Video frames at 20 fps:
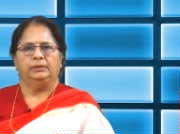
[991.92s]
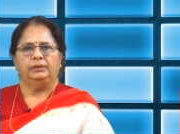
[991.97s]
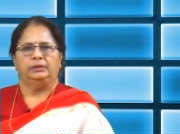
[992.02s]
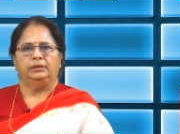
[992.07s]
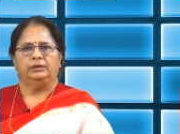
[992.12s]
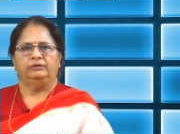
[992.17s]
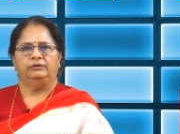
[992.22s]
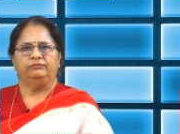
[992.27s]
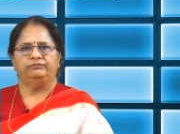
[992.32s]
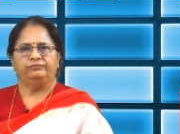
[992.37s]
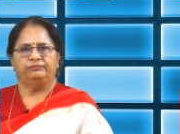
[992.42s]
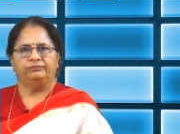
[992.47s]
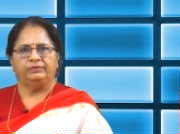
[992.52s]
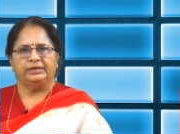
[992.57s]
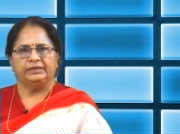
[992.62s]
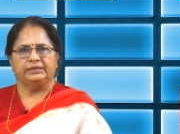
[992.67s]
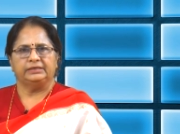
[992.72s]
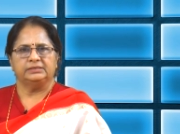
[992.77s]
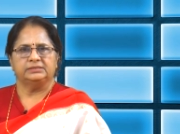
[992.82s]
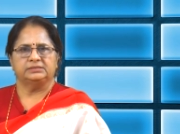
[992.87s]
if
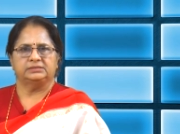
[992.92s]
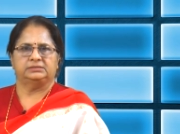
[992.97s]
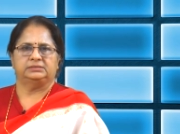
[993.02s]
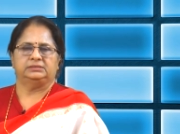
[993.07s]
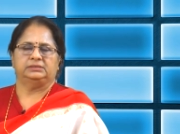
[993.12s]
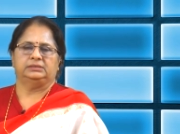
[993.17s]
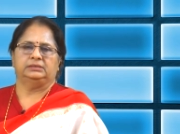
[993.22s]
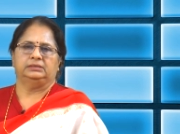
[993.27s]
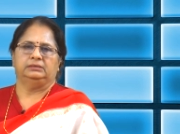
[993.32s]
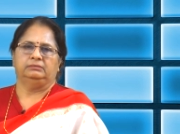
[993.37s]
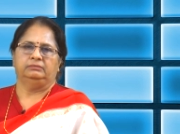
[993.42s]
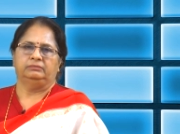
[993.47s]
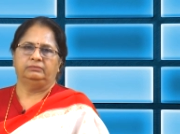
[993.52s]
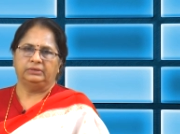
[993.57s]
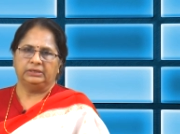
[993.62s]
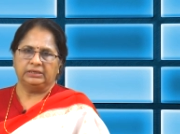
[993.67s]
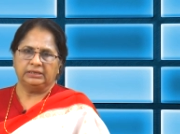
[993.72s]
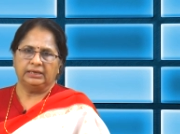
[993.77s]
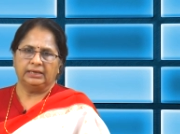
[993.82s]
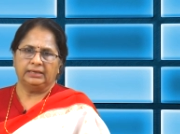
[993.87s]
weight is
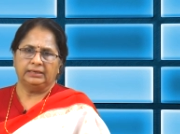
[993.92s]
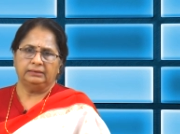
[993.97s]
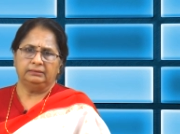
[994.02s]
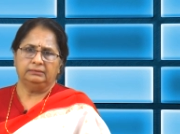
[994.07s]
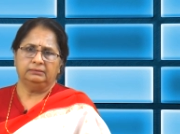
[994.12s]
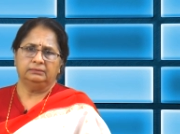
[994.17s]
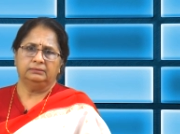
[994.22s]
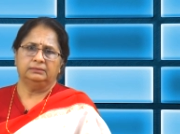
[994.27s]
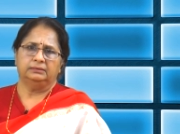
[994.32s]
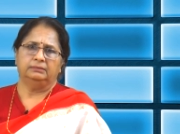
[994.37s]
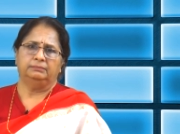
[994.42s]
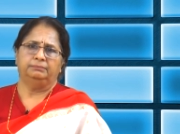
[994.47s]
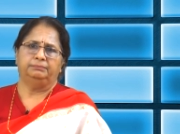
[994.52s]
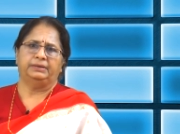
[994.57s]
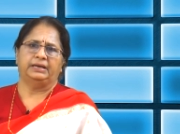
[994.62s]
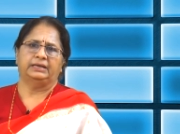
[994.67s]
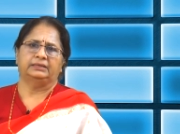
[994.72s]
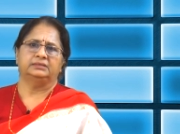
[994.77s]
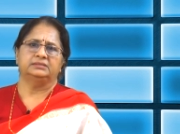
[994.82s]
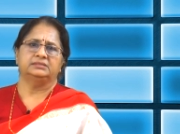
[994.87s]
regained,
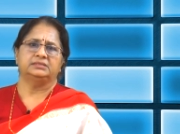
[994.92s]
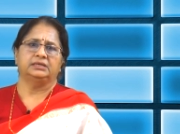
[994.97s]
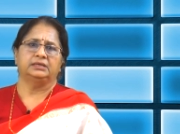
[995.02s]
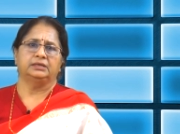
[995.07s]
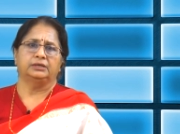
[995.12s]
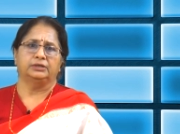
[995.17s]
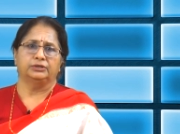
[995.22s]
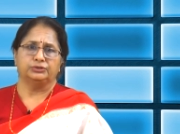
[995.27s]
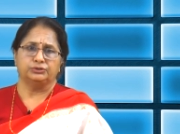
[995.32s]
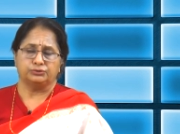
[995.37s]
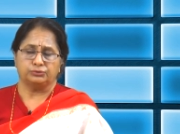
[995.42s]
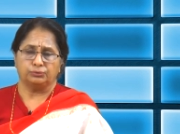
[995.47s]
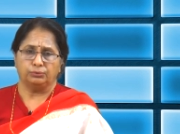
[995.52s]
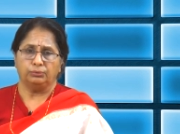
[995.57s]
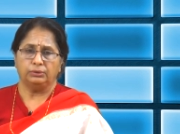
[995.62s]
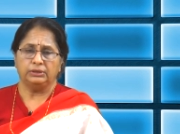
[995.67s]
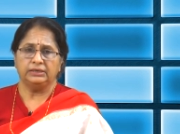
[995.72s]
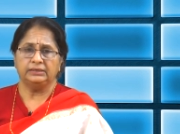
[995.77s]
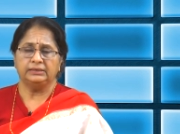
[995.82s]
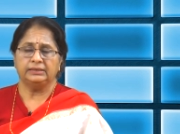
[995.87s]
practicing
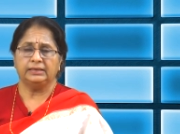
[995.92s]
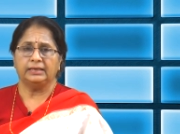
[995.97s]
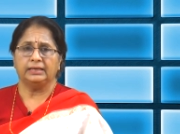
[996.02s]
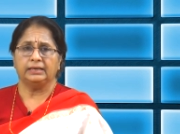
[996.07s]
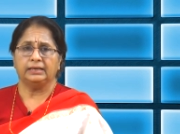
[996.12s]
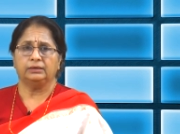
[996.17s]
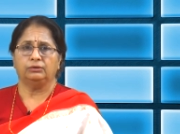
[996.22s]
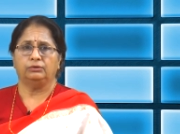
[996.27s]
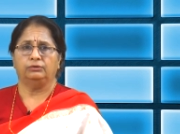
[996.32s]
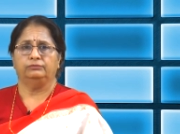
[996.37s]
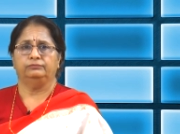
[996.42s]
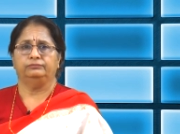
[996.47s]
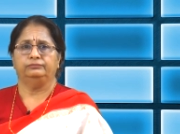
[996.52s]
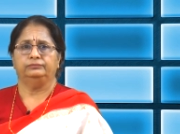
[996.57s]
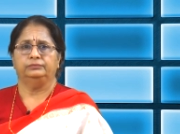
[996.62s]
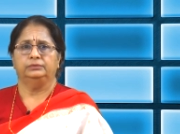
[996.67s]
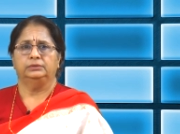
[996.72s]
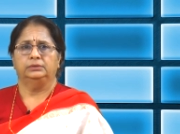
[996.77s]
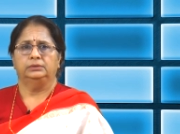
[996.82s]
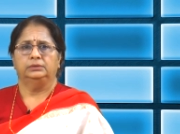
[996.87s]
control intake of
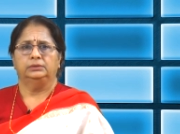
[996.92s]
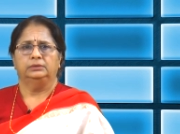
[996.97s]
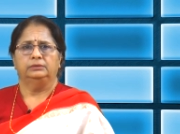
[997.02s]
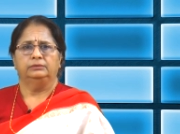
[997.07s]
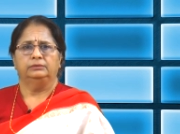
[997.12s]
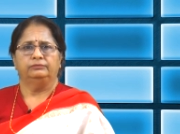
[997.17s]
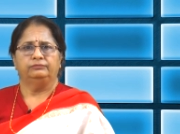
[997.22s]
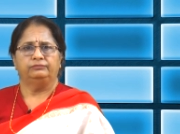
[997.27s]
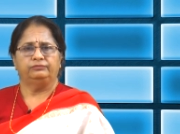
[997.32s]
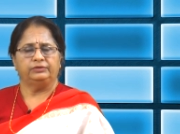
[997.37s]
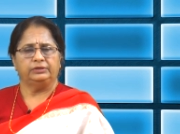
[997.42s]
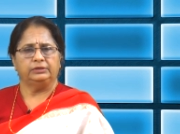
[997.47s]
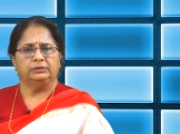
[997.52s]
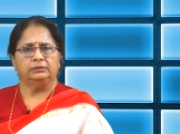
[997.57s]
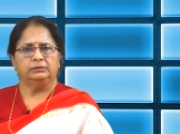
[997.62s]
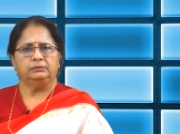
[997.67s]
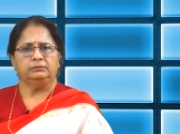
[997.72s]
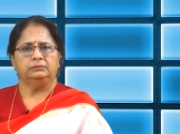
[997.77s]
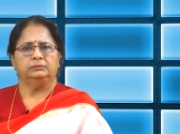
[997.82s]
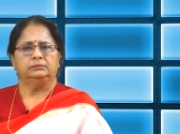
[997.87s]

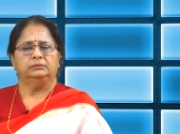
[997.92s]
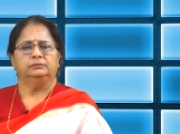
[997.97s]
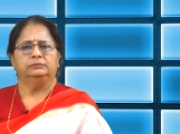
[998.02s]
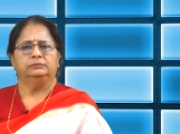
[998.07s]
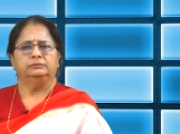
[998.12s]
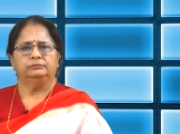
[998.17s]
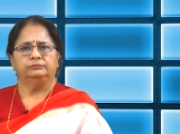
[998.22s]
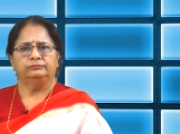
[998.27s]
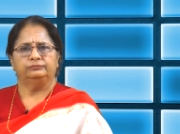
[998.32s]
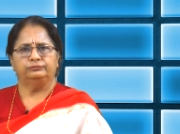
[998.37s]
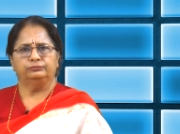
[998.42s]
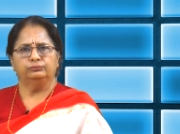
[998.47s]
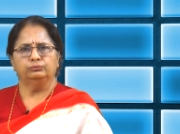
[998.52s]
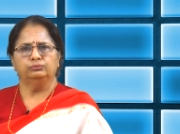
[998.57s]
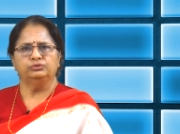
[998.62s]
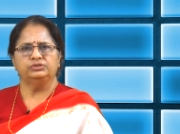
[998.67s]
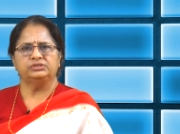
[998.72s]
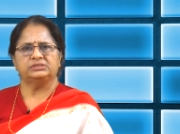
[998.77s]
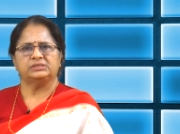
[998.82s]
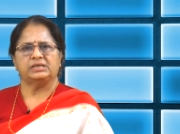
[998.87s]
fear
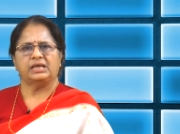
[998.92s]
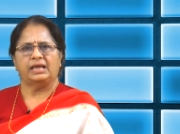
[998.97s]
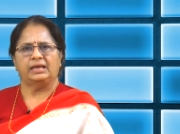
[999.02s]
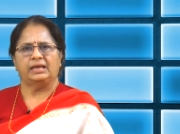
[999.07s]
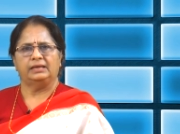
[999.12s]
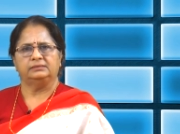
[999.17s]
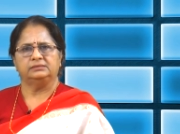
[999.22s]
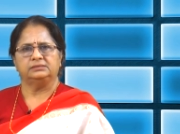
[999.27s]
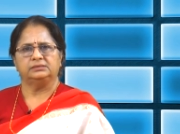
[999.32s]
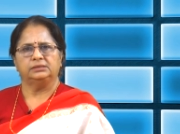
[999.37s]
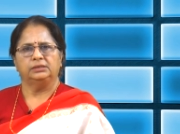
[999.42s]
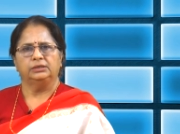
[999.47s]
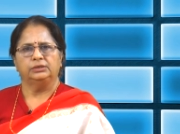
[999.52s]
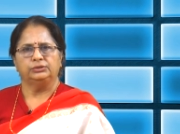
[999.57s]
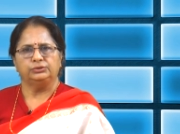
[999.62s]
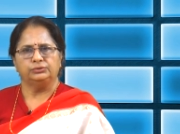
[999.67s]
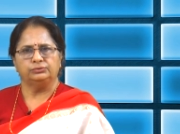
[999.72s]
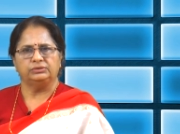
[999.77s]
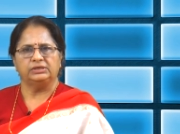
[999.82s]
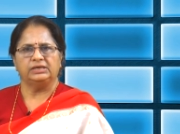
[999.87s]
foods and
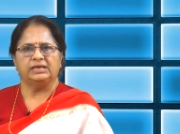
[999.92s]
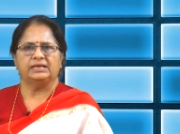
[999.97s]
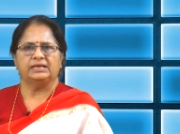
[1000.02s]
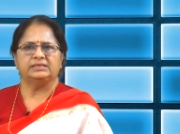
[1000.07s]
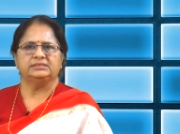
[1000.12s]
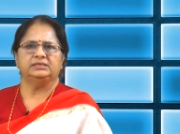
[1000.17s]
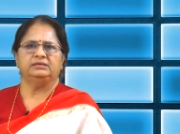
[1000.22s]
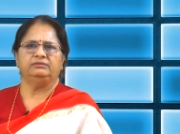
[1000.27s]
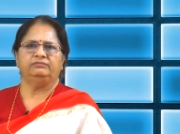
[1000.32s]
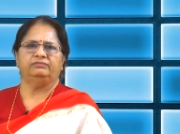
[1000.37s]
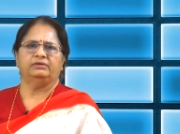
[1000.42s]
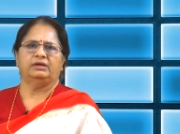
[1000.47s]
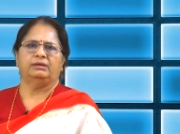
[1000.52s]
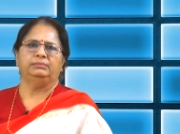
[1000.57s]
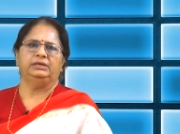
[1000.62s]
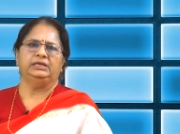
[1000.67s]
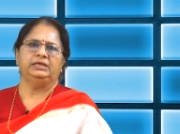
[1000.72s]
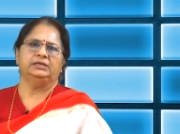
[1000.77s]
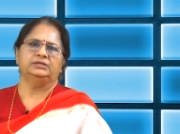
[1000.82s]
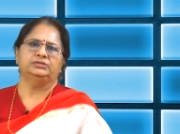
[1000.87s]
utilizing
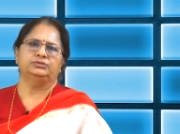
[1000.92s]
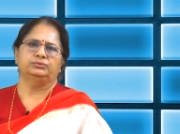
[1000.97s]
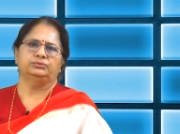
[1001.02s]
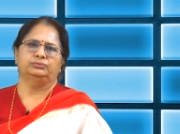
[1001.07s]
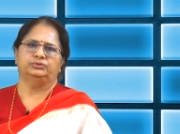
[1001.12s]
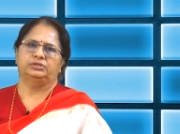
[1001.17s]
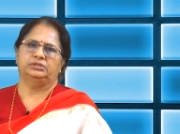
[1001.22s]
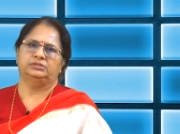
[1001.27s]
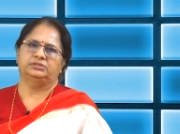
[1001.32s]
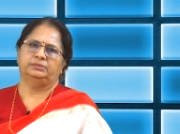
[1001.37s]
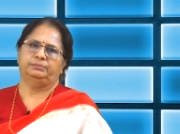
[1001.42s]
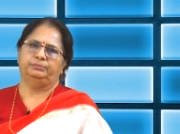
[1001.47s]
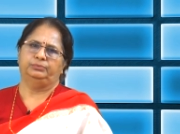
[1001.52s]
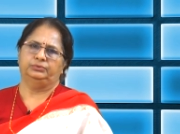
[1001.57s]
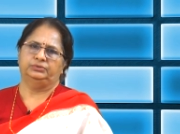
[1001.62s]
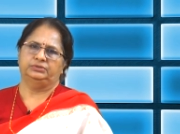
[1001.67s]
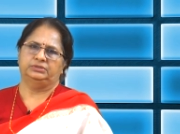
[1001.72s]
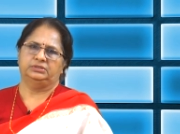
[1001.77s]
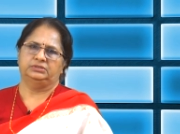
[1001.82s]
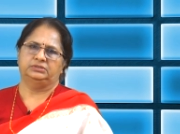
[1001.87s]
family and social
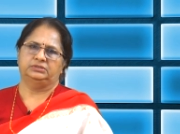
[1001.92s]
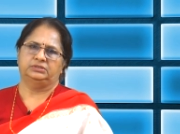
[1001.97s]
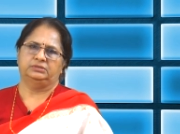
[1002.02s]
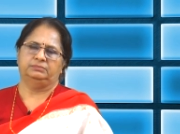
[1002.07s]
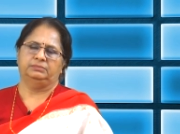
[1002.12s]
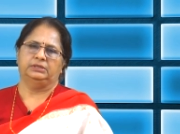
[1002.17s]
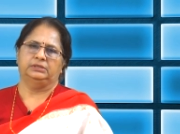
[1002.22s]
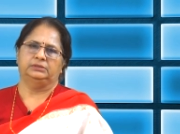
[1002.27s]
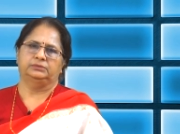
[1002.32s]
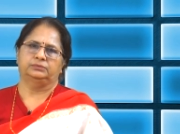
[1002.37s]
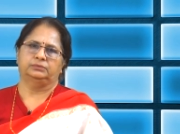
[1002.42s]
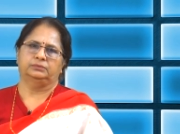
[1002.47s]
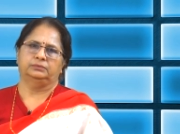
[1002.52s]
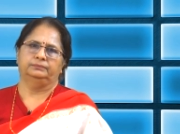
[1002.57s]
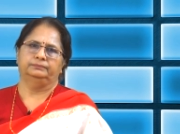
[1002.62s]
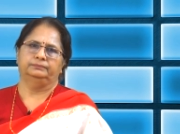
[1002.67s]
support system also.